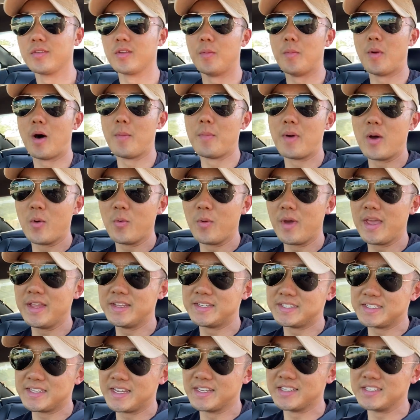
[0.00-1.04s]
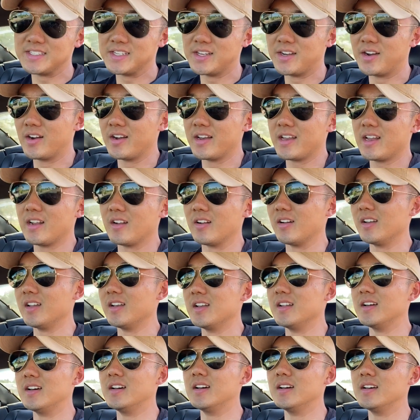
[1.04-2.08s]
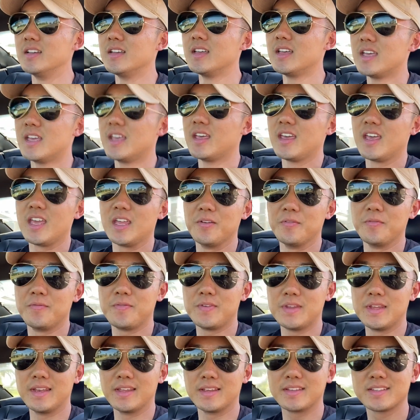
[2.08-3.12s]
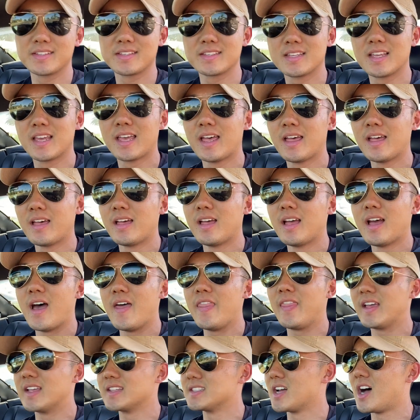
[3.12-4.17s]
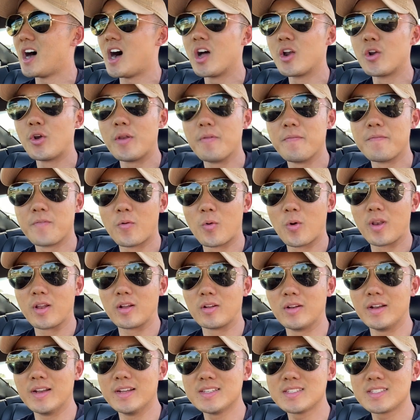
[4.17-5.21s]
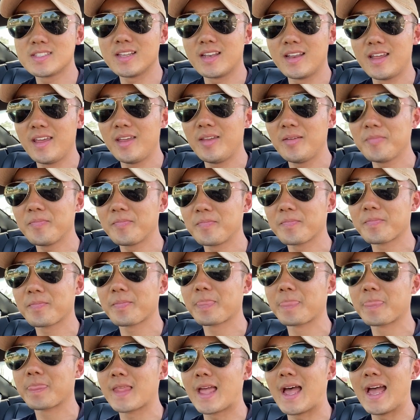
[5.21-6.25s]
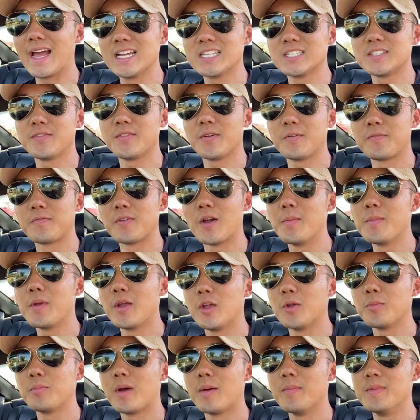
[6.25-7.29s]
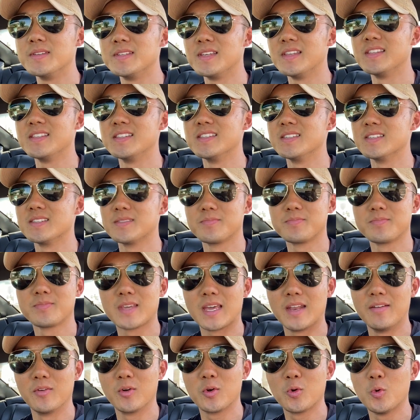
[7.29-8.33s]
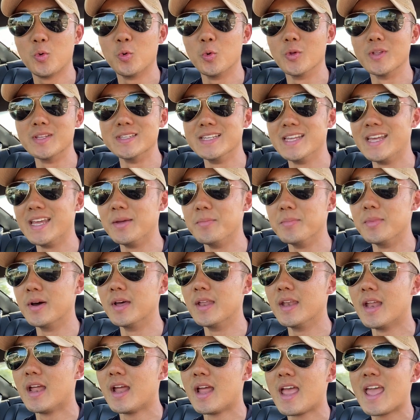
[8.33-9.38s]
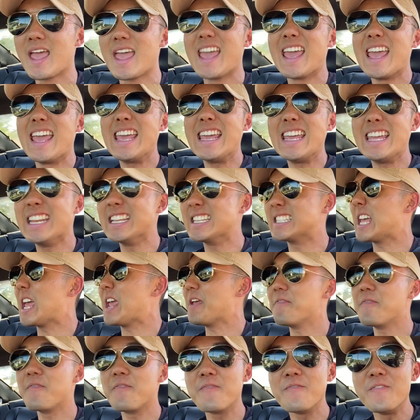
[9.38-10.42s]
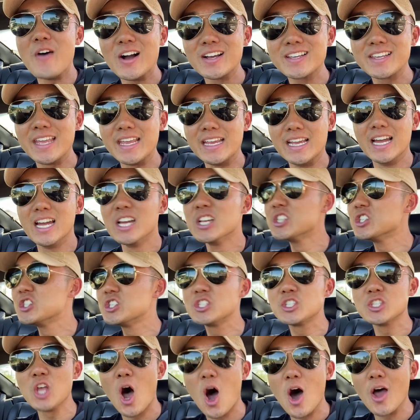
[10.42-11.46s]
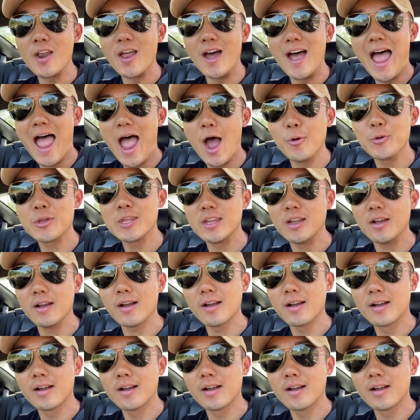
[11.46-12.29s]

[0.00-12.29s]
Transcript: I'm on my way to get dinner here in Phoenix. I think it's 104 degrees today. I guess if you're from here, you'd probably say this is kind of a cool day, but it is a fucking sauna out here.